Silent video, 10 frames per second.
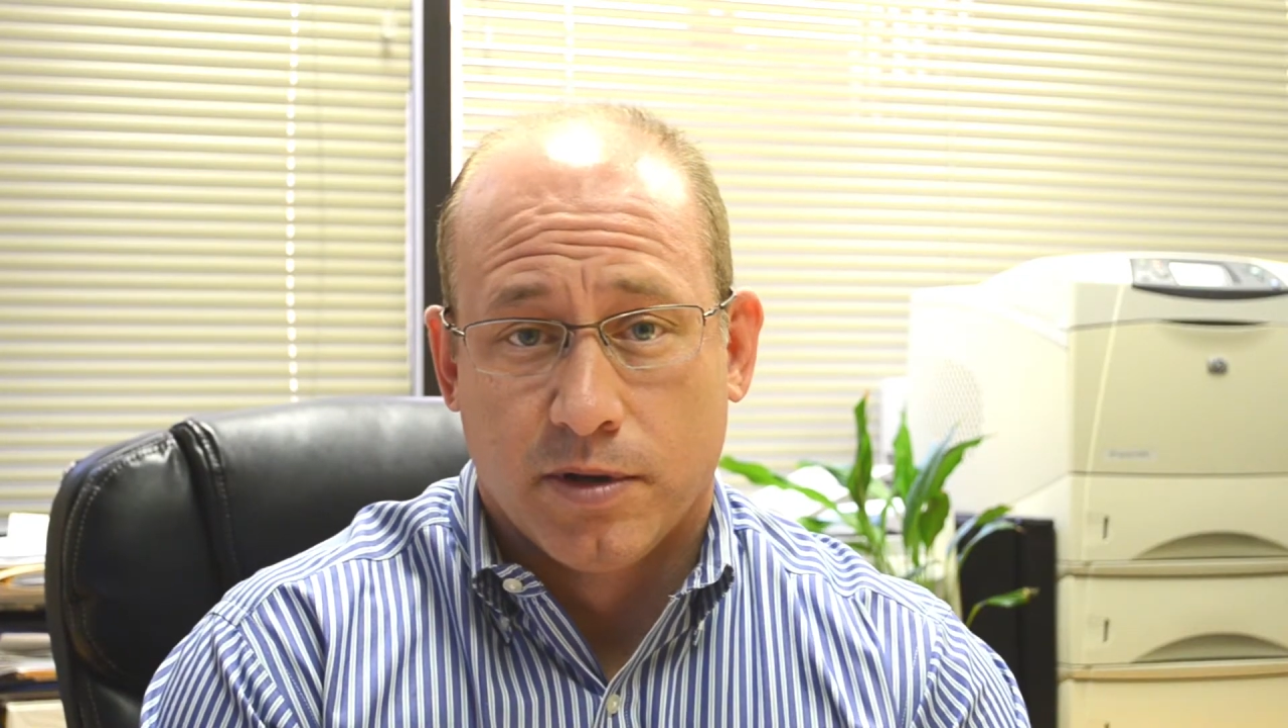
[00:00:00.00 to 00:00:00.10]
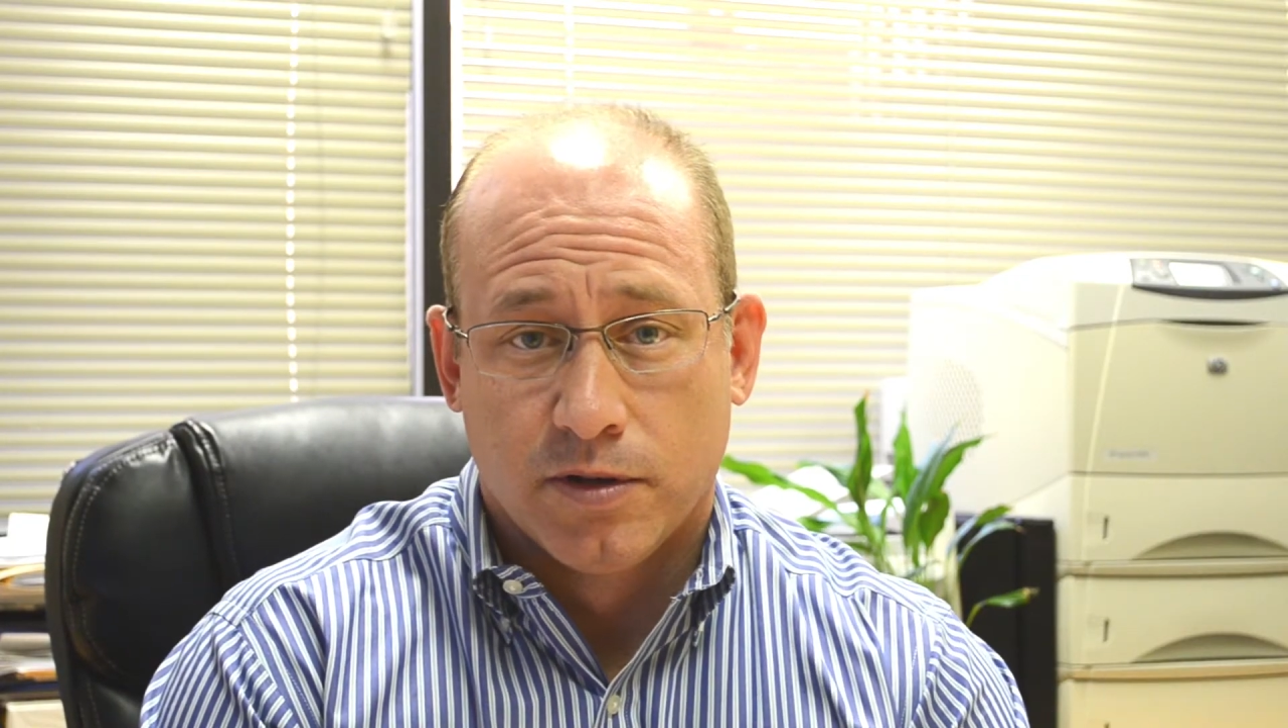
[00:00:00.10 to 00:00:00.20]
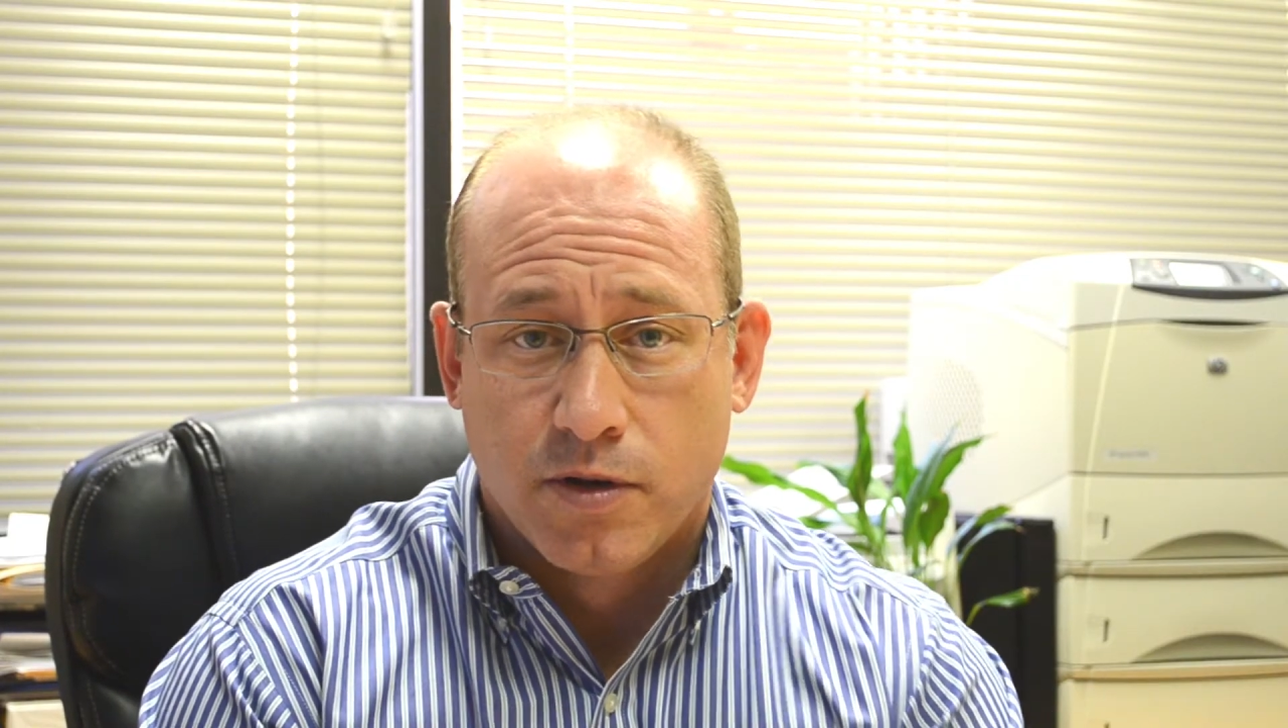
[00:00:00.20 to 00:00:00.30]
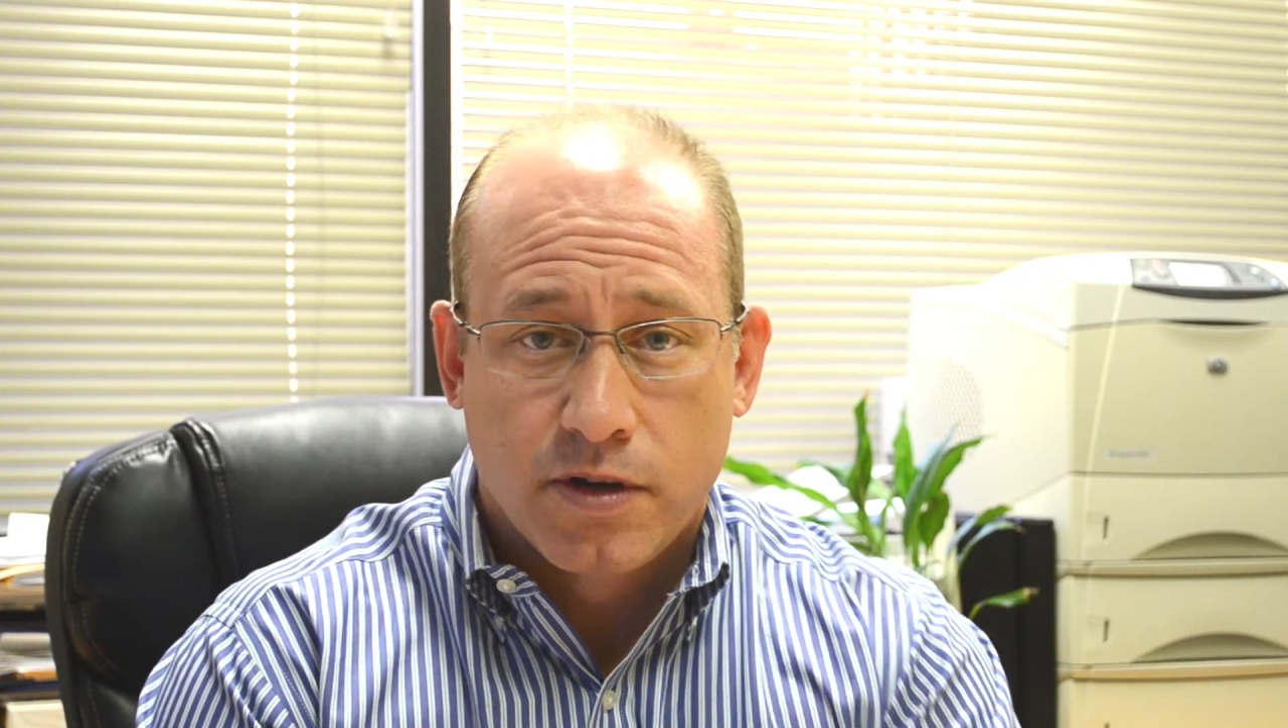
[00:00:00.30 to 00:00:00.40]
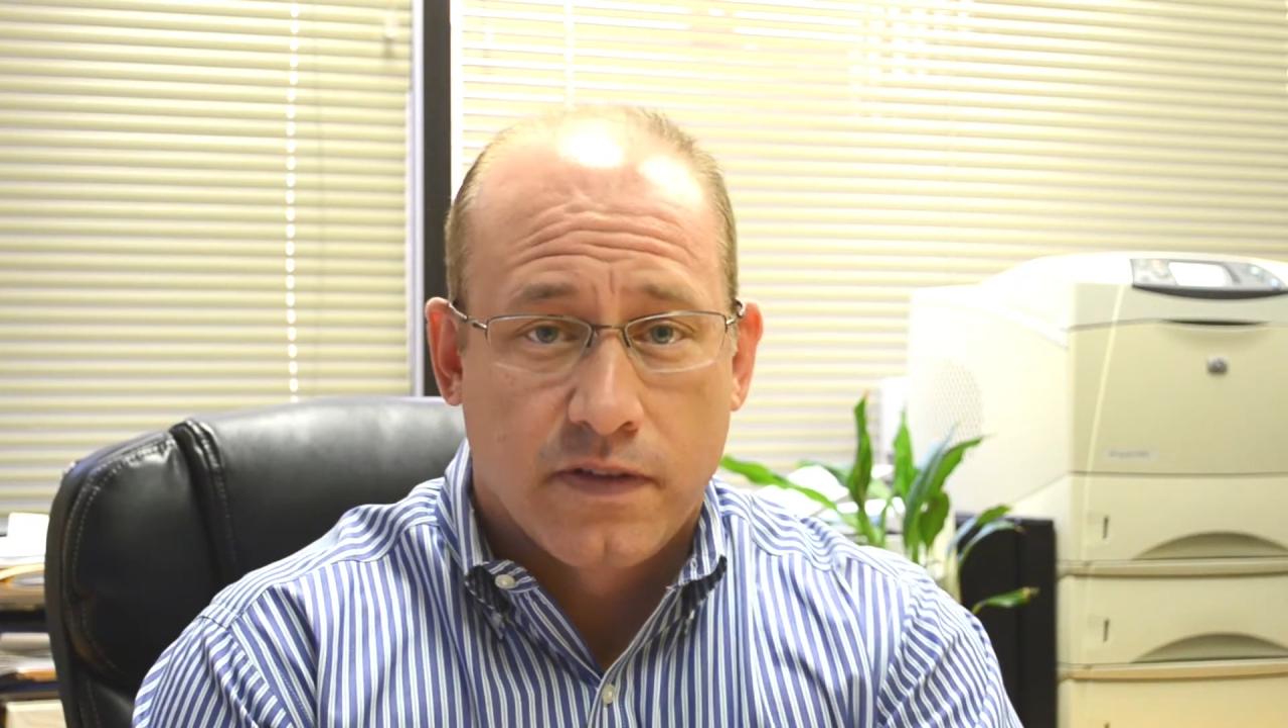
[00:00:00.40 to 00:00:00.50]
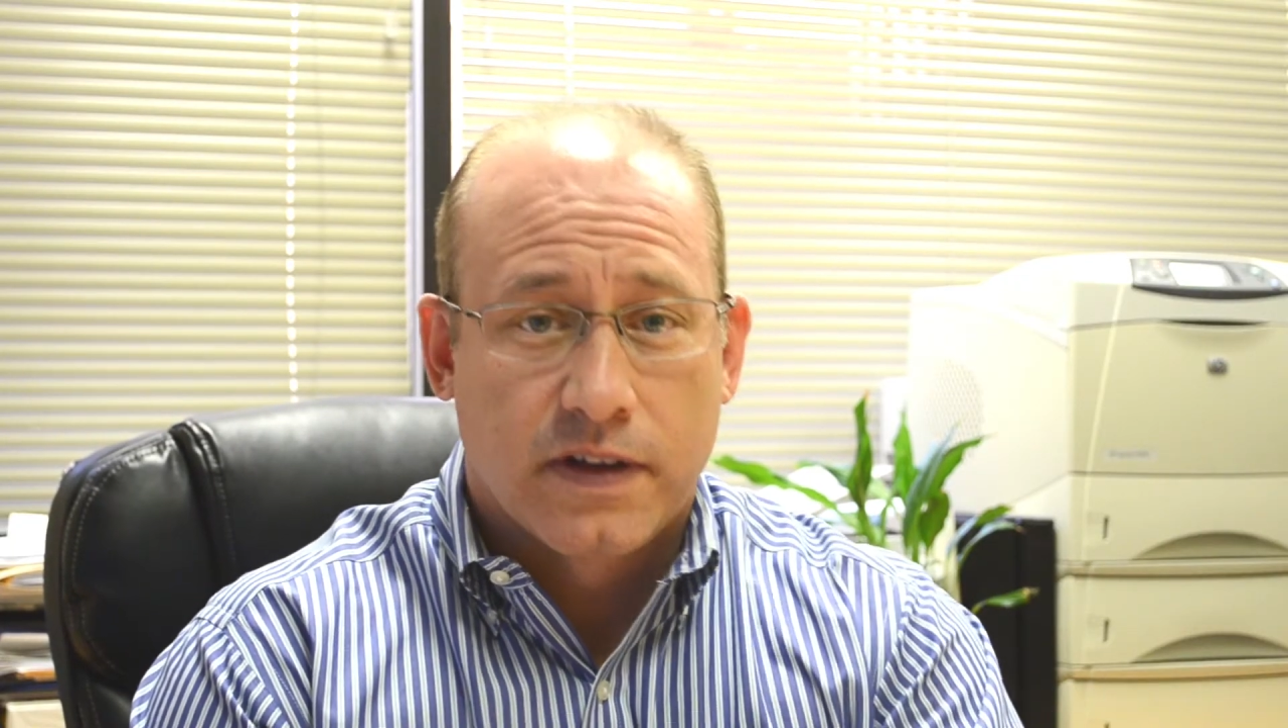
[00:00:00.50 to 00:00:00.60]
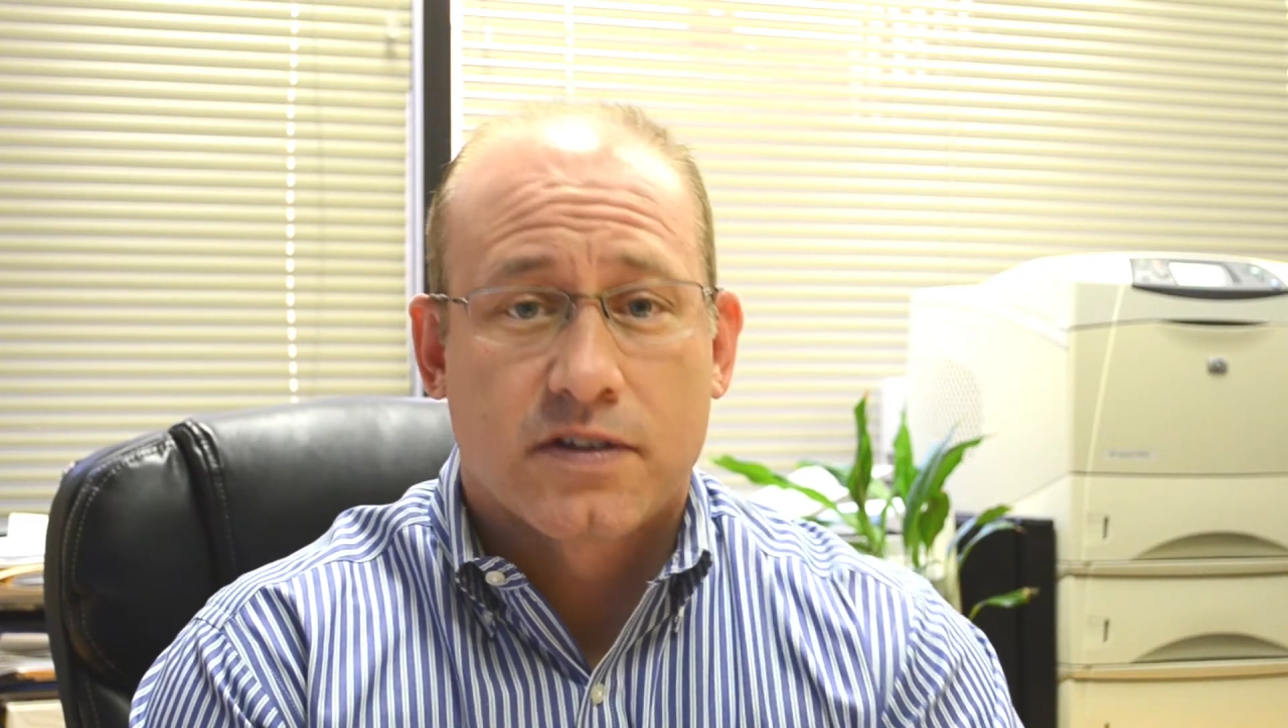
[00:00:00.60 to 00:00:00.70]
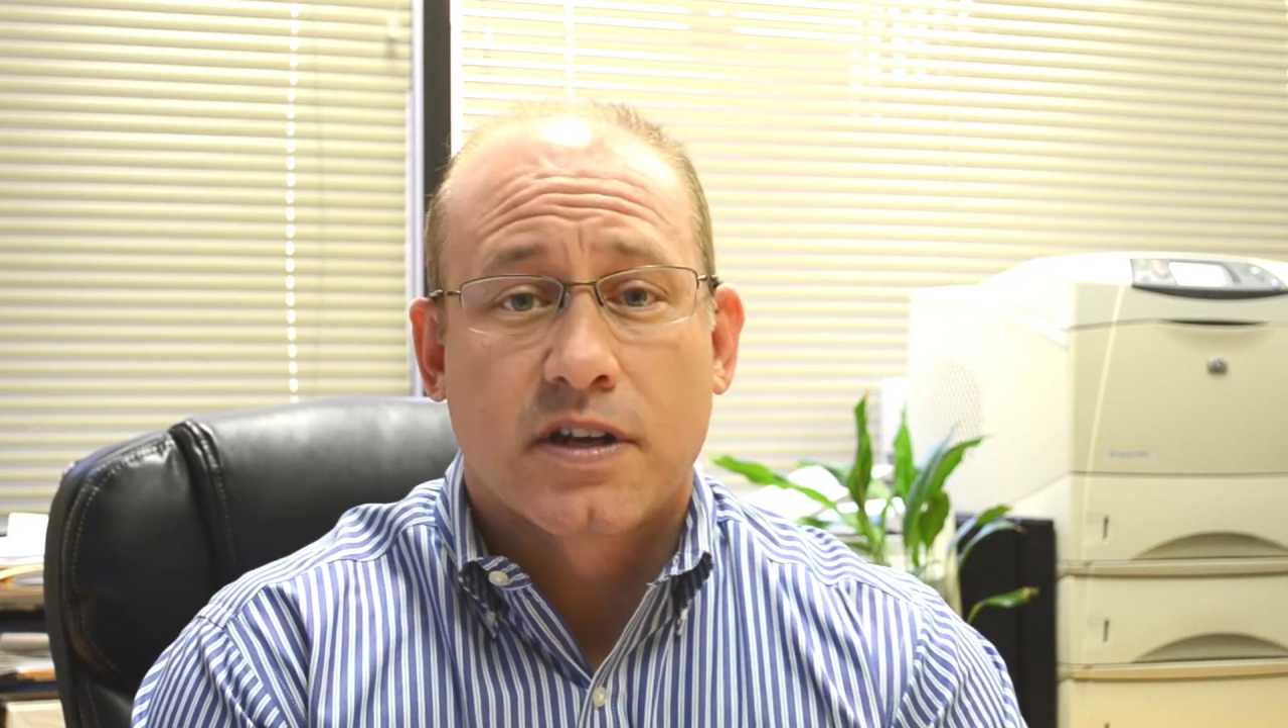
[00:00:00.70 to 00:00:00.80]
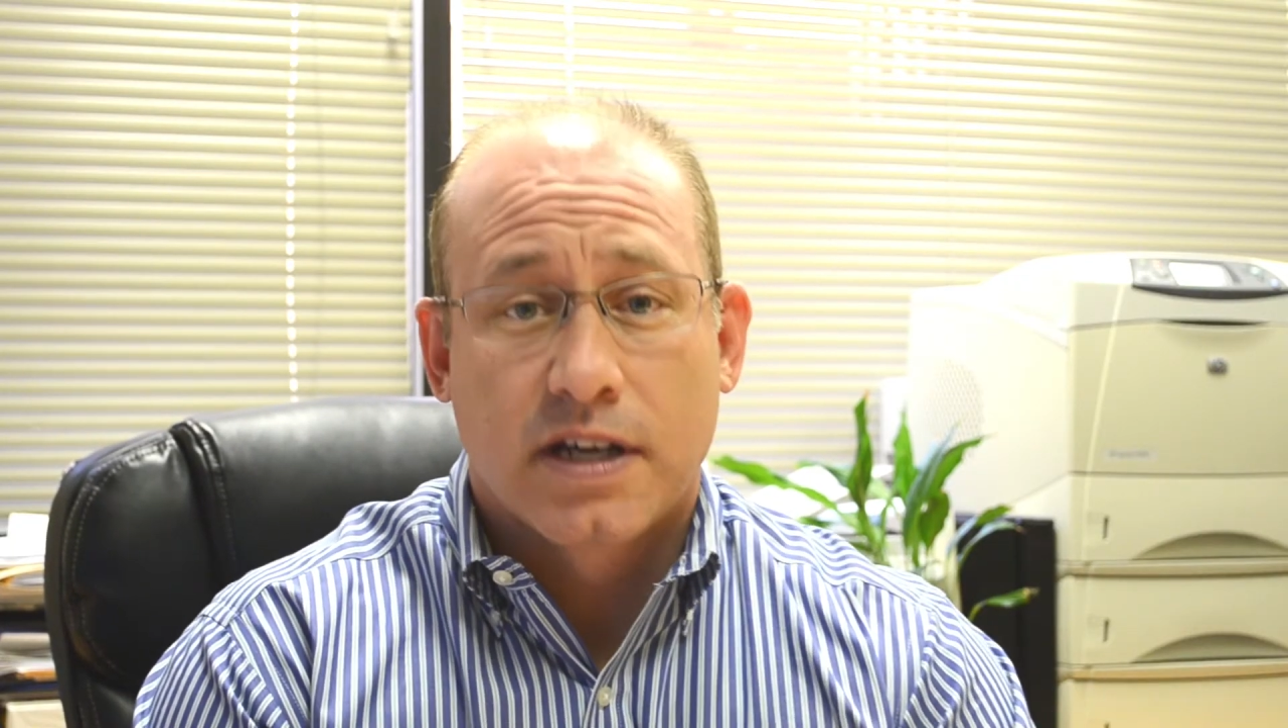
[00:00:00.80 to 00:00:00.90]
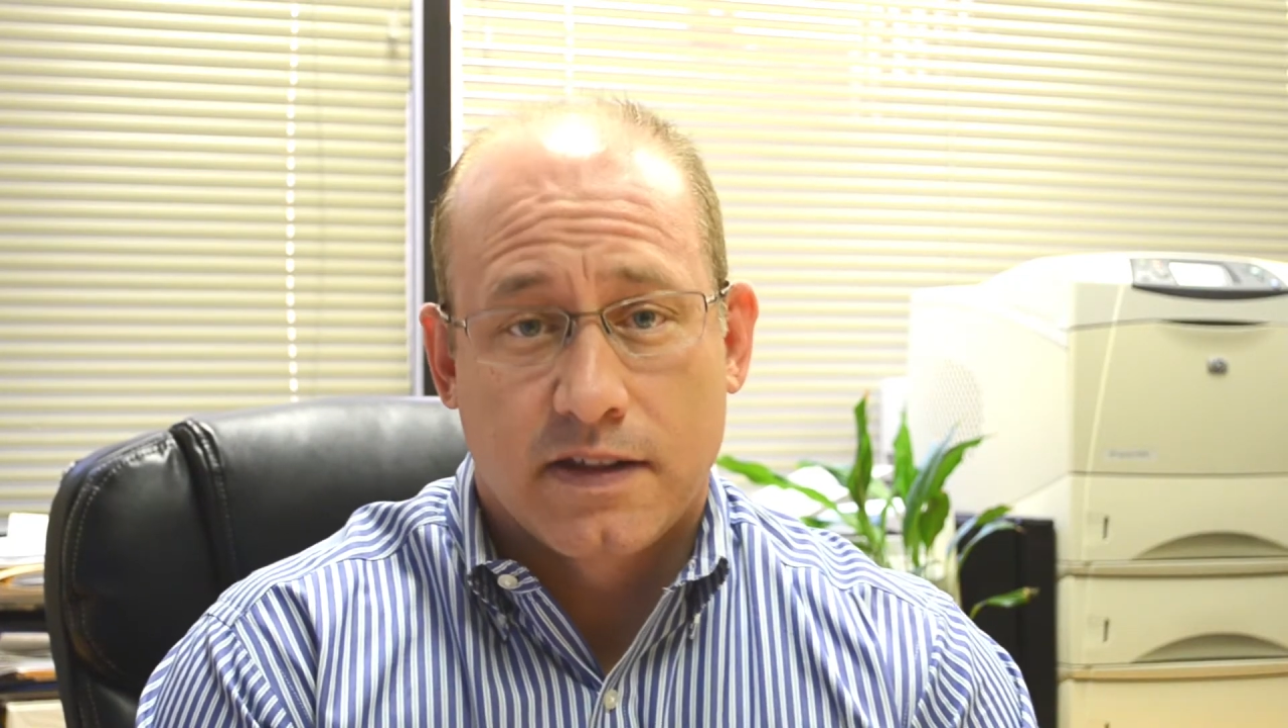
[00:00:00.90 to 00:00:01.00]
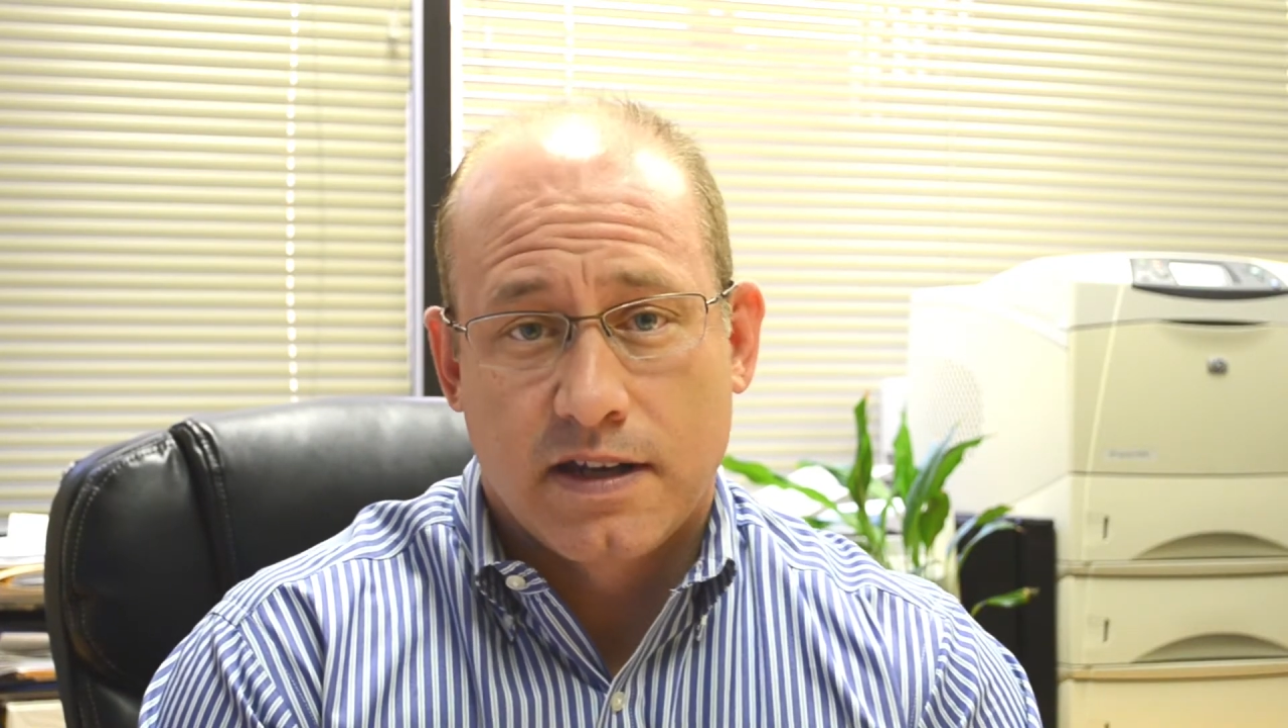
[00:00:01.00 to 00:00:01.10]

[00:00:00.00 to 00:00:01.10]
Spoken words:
Who do you think is going to get